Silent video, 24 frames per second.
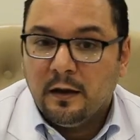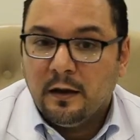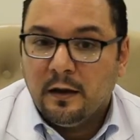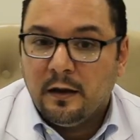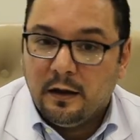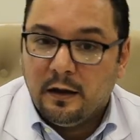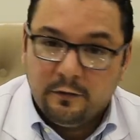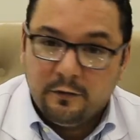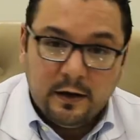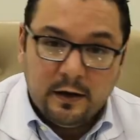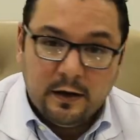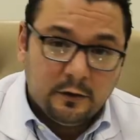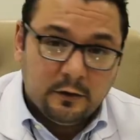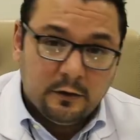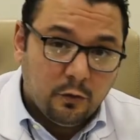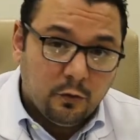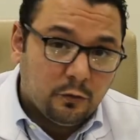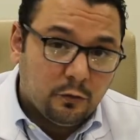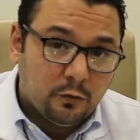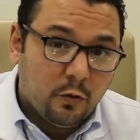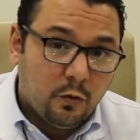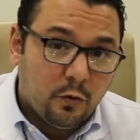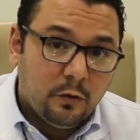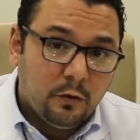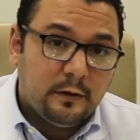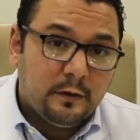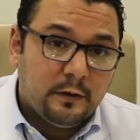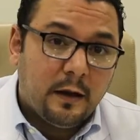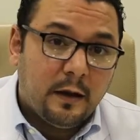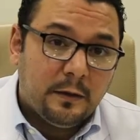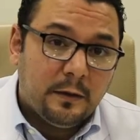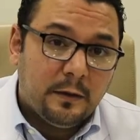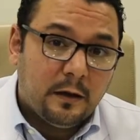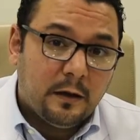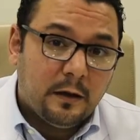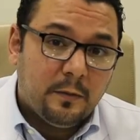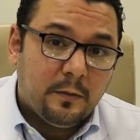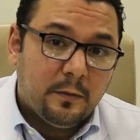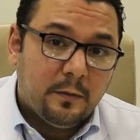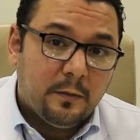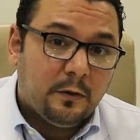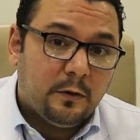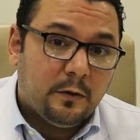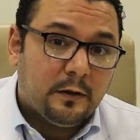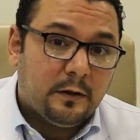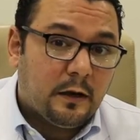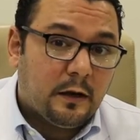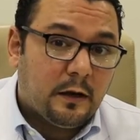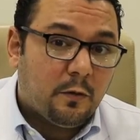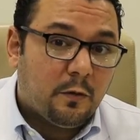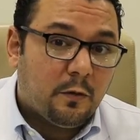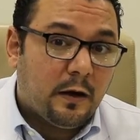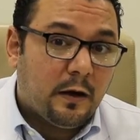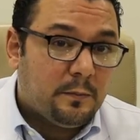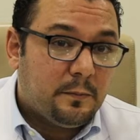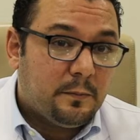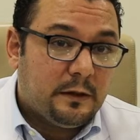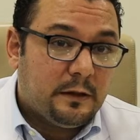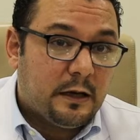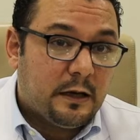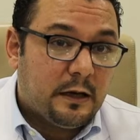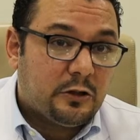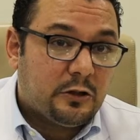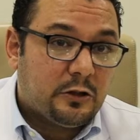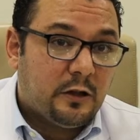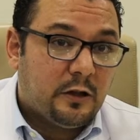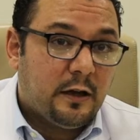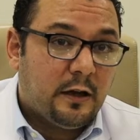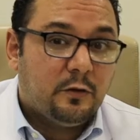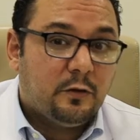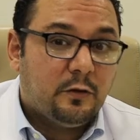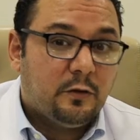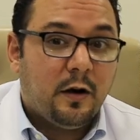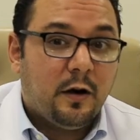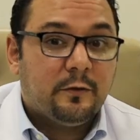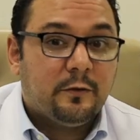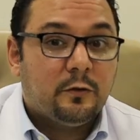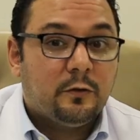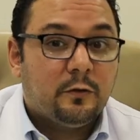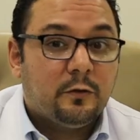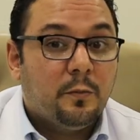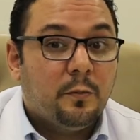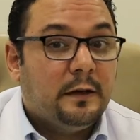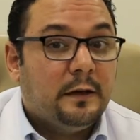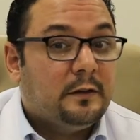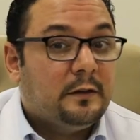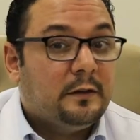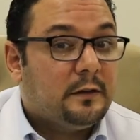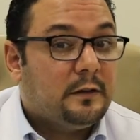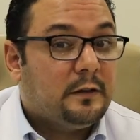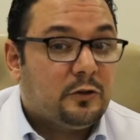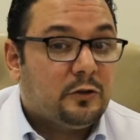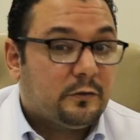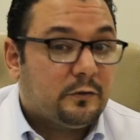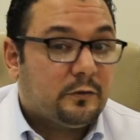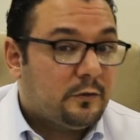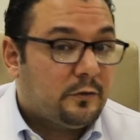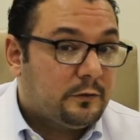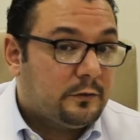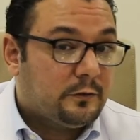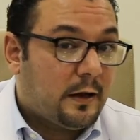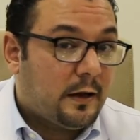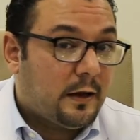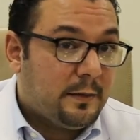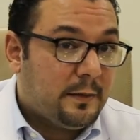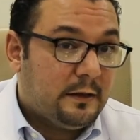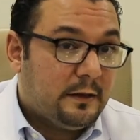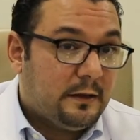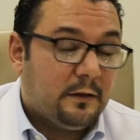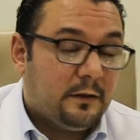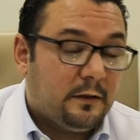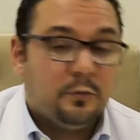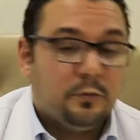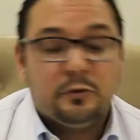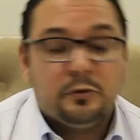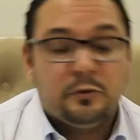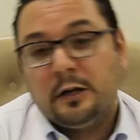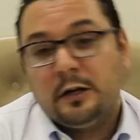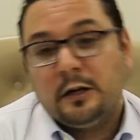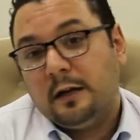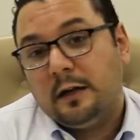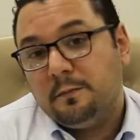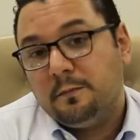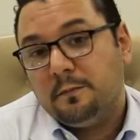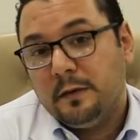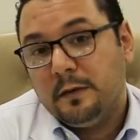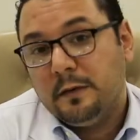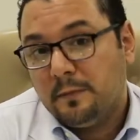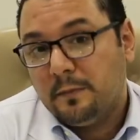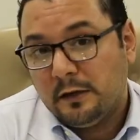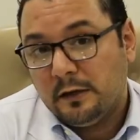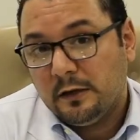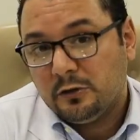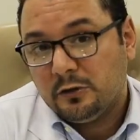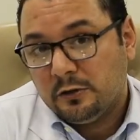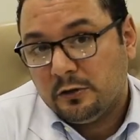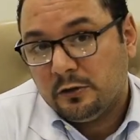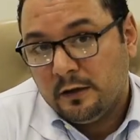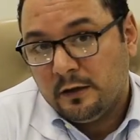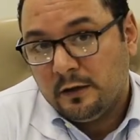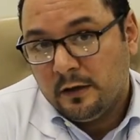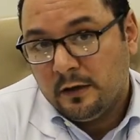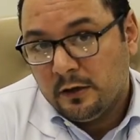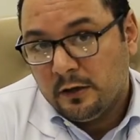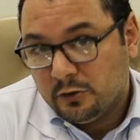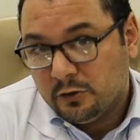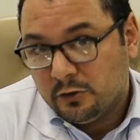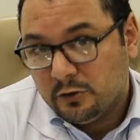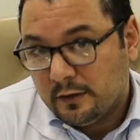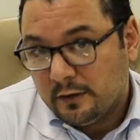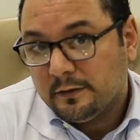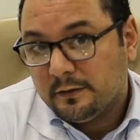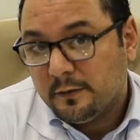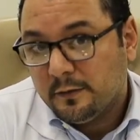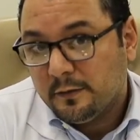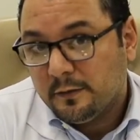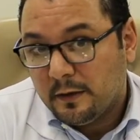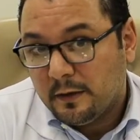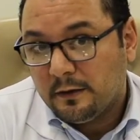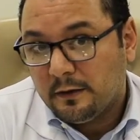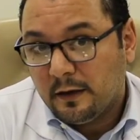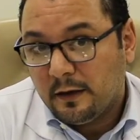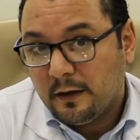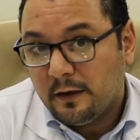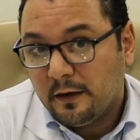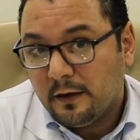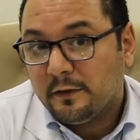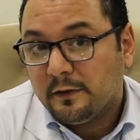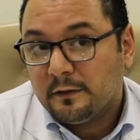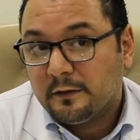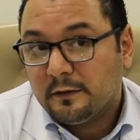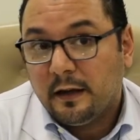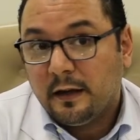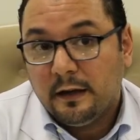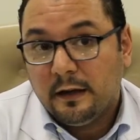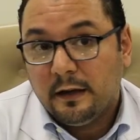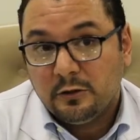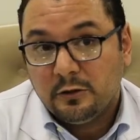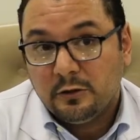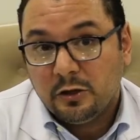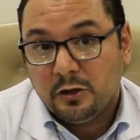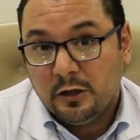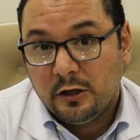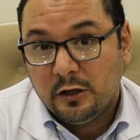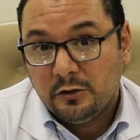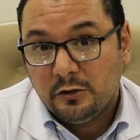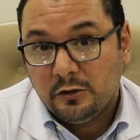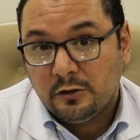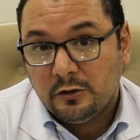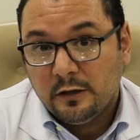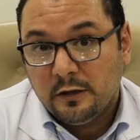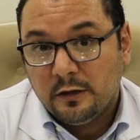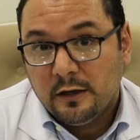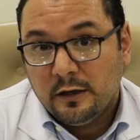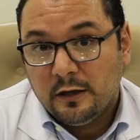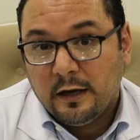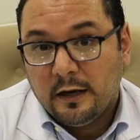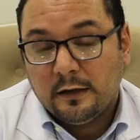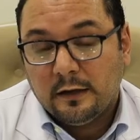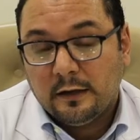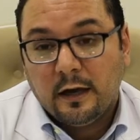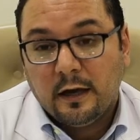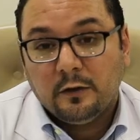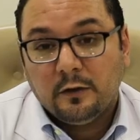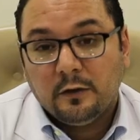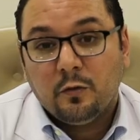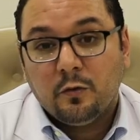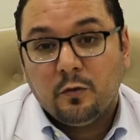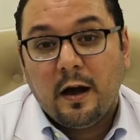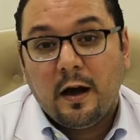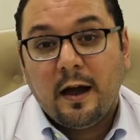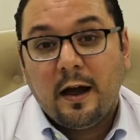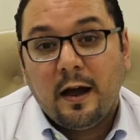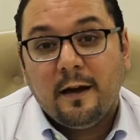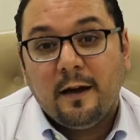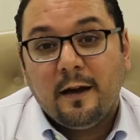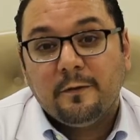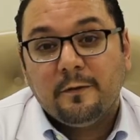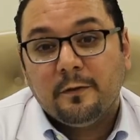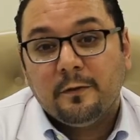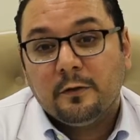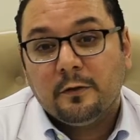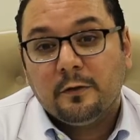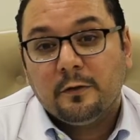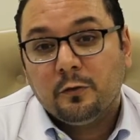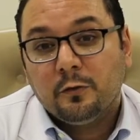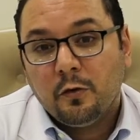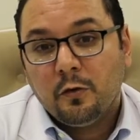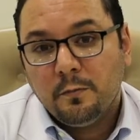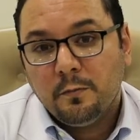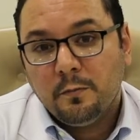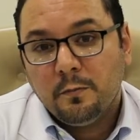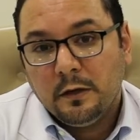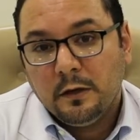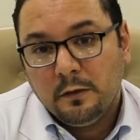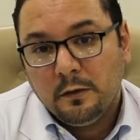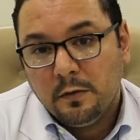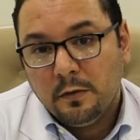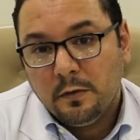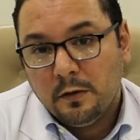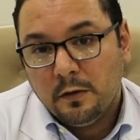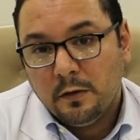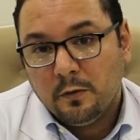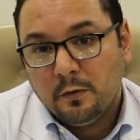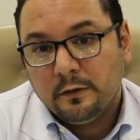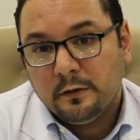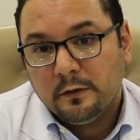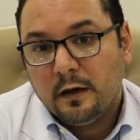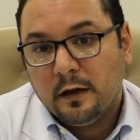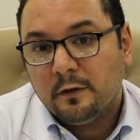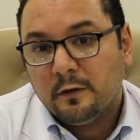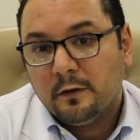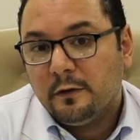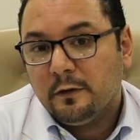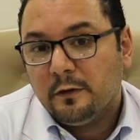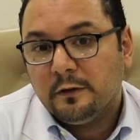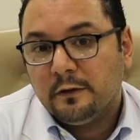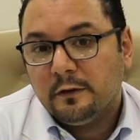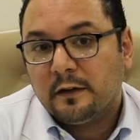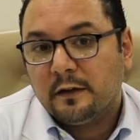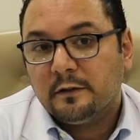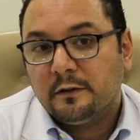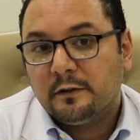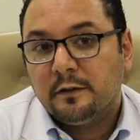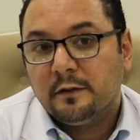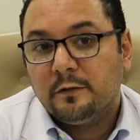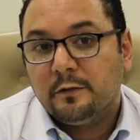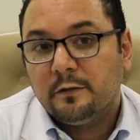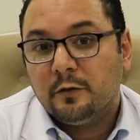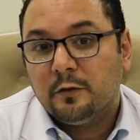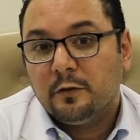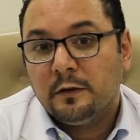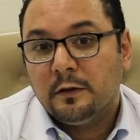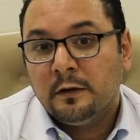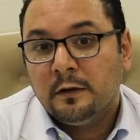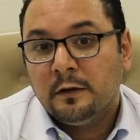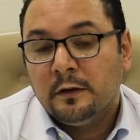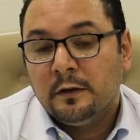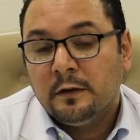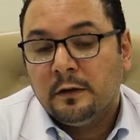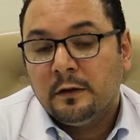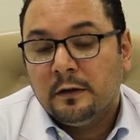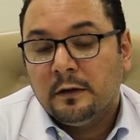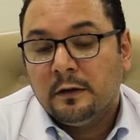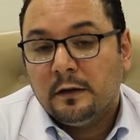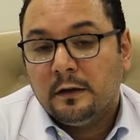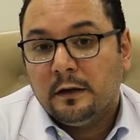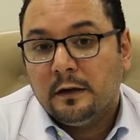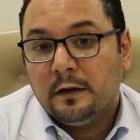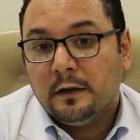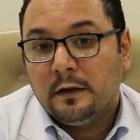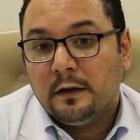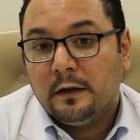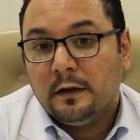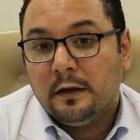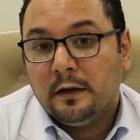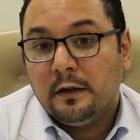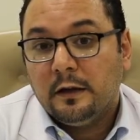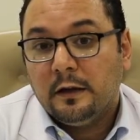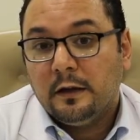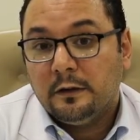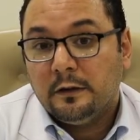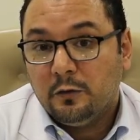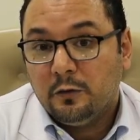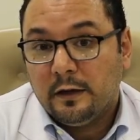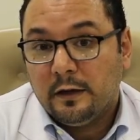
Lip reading: In fact, not all diabetic people, they require medication. I do have so many stages of diabetes which can be managed just by lifestyle change, and I do have so many people, they are very successful in doing